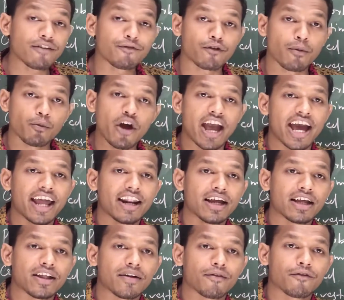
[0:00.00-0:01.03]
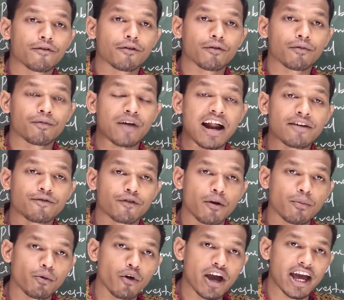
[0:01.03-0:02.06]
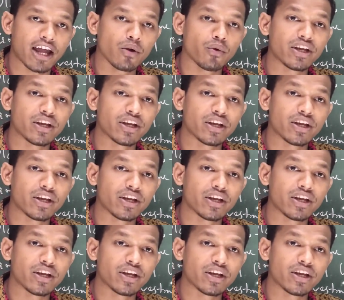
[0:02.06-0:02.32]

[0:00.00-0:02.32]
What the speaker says: from where